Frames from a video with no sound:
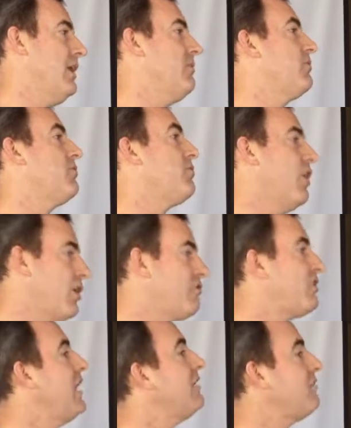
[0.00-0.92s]
Right.
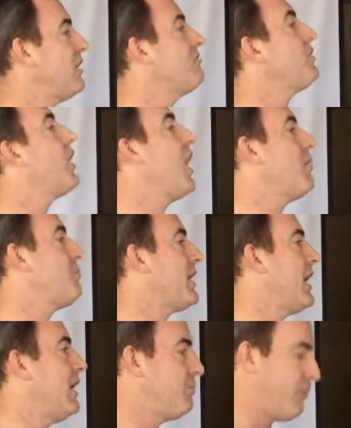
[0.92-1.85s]
So it's a
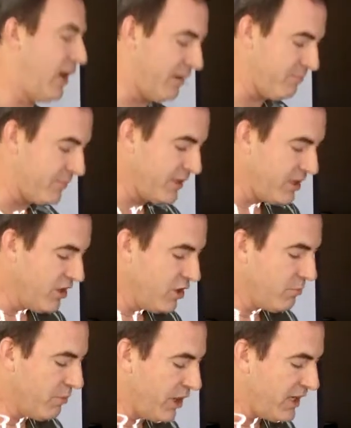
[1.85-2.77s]
complicated problem.
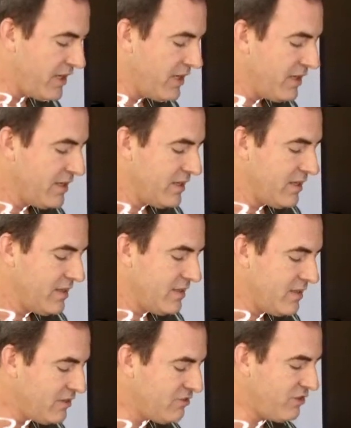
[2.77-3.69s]
But
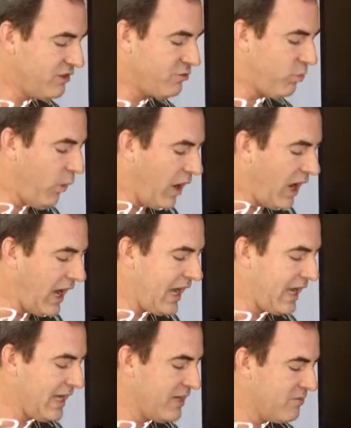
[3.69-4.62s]
this is
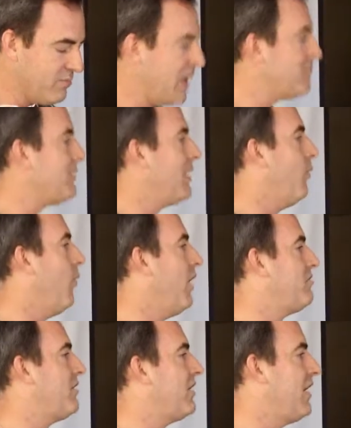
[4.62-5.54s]
why maybe it
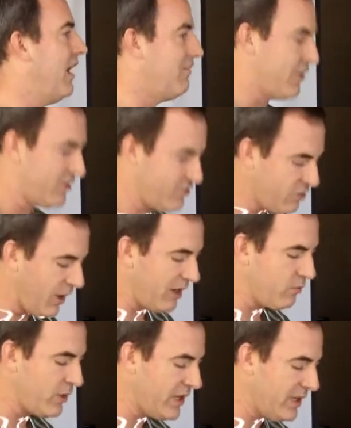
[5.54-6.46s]
wasn't covered. So
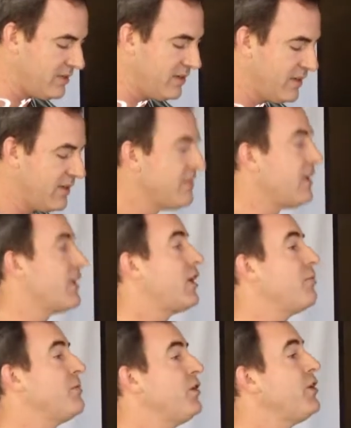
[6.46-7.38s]
I read the
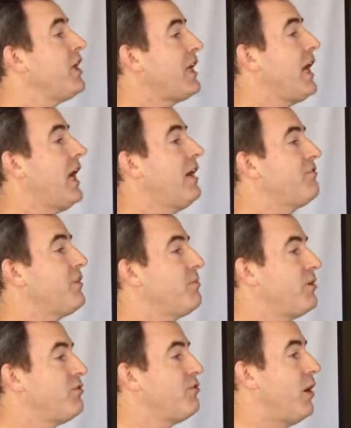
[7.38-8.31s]
communique
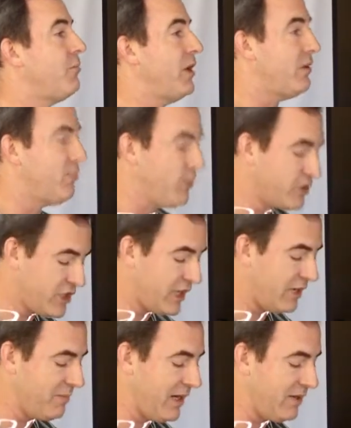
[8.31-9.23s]
from the summit,
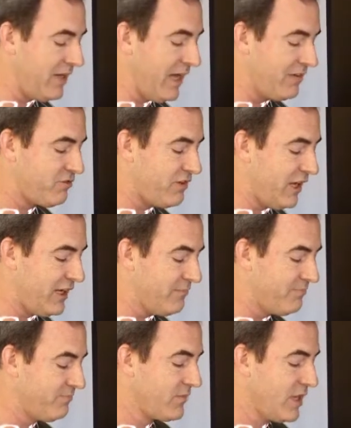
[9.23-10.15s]
which came out last
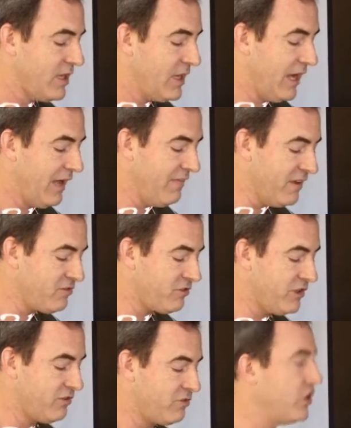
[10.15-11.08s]
night. And
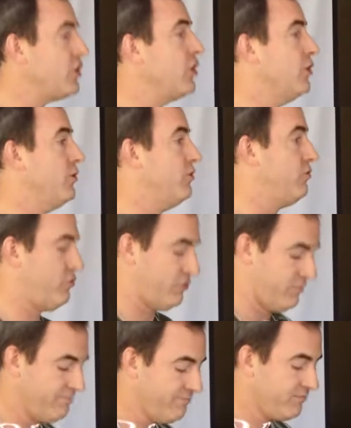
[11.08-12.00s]
this is the
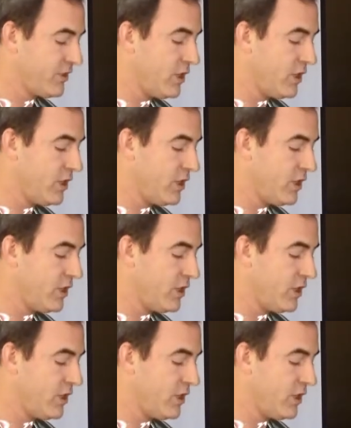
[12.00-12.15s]
news.